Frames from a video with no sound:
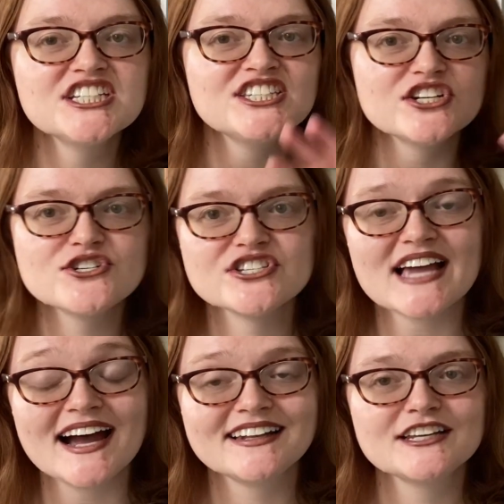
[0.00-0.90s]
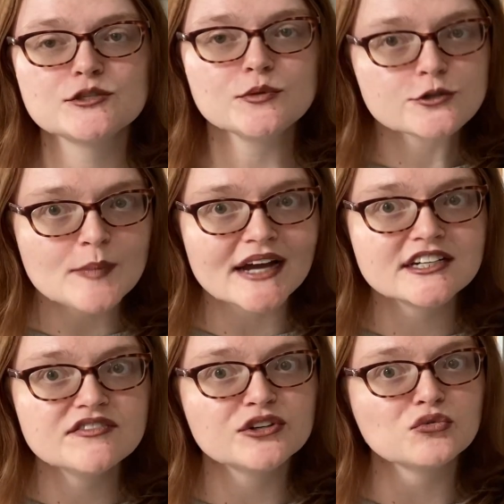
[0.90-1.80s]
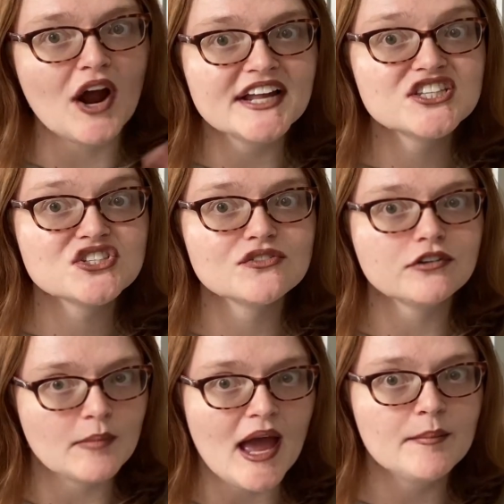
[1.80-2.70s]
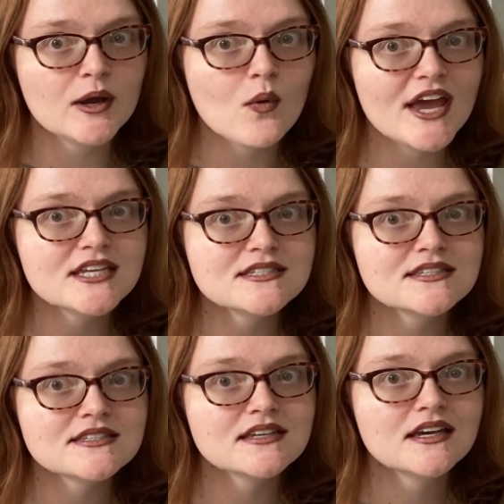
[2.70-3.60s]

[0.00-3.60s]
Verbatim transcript: ditches Hadley's perspective and writes from Hemingway's.